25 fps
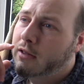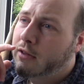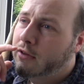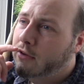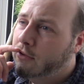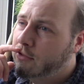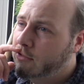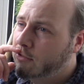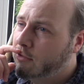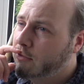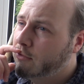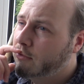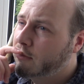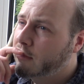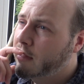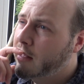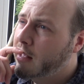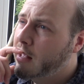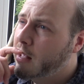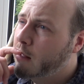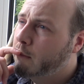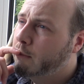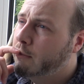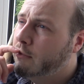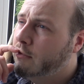As soon as
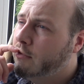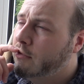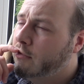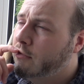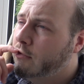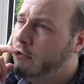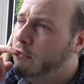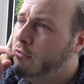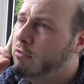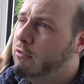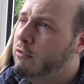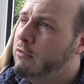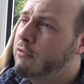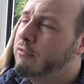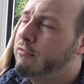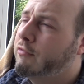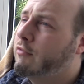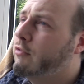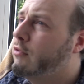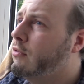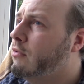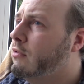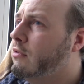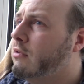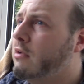that happens, you do
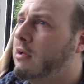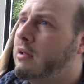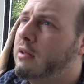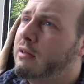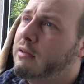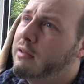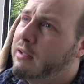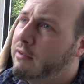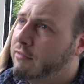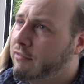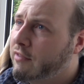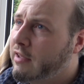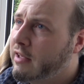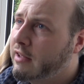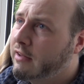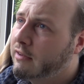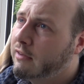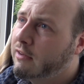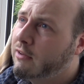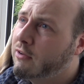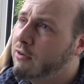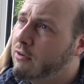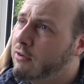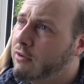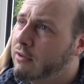full
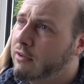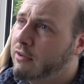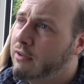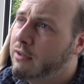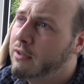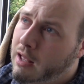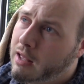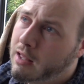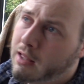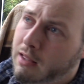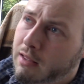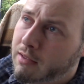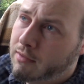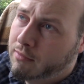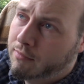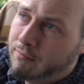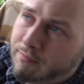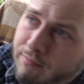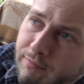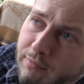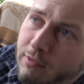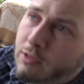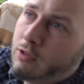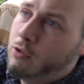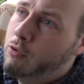left-hand lock and
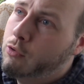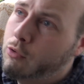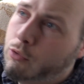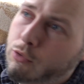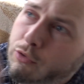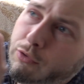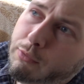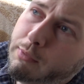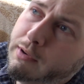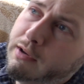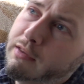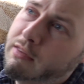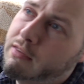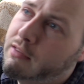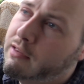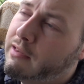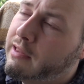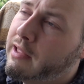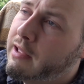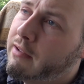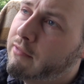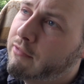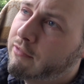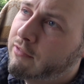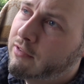all the way to the
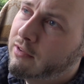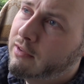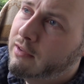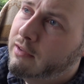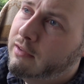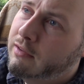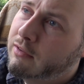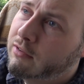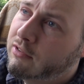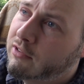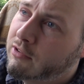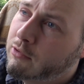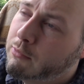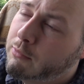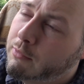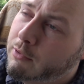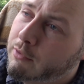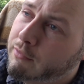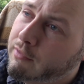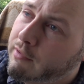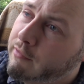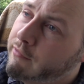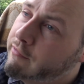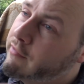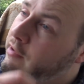left. You're still moving